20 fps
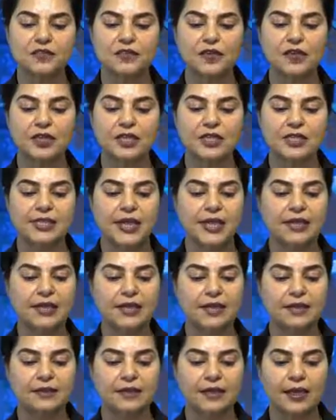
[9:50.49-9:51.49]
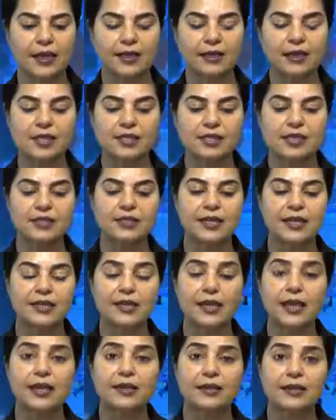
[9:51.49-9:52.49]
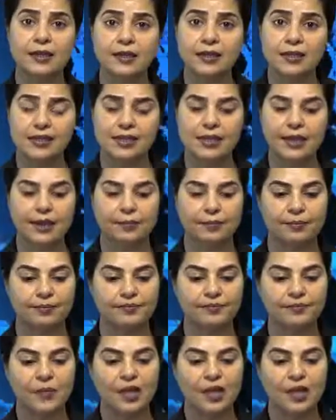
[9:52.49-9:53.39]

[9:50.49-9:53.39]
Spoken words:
for extending the NRC deadline in Assam.